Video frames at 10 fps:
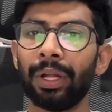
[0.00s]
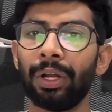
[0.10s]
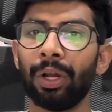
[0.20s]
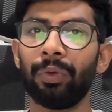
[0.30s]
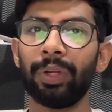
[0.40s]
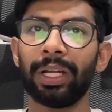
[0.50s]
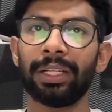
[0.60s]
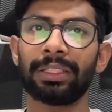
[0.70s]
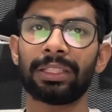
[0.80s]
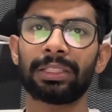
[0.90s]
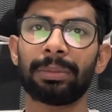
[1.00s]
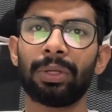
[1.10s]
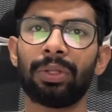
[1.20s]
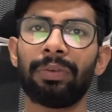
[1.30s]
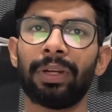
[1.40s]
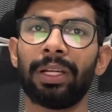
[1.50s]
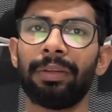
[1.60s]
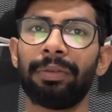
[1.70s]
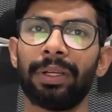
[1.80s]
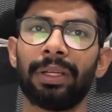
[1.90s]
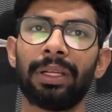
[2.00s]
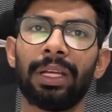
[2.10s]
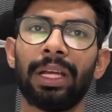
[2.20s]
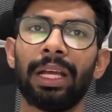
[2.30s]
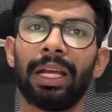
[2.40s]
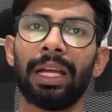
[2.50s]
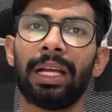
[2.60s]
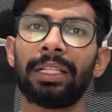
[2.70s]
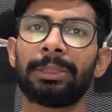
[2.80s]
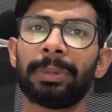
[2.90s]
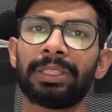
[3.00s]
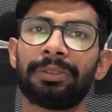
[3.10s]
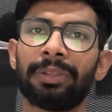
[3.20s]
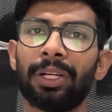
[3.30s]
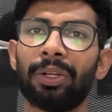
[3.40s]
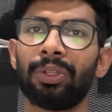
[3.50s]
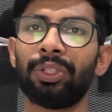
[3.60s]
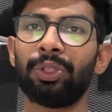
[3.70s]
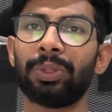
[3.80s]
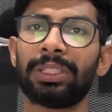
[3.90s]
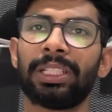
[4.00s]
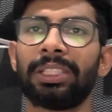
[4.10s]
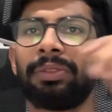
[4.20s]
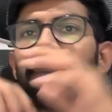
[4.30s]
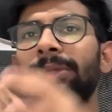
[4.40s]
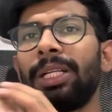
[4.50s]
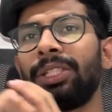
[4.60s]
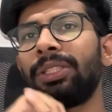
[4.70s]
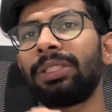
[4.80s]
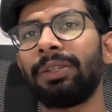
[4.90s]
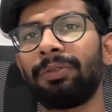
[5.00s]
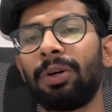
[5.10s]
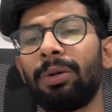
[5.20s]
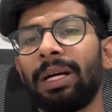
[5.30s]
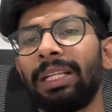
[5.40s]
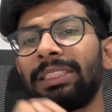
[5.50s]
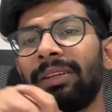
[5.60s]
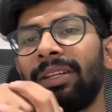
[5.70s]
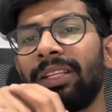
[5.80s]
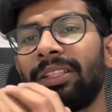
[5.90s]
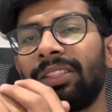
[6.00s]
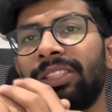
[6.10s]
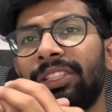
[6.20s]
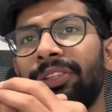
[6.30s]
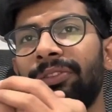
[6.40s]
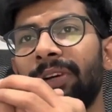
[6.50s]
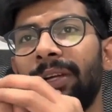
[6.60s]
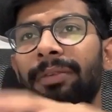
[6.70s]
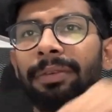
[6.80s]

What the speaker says: Now we can discuss about the filing fee. As specified on the USCIS website, form I-765.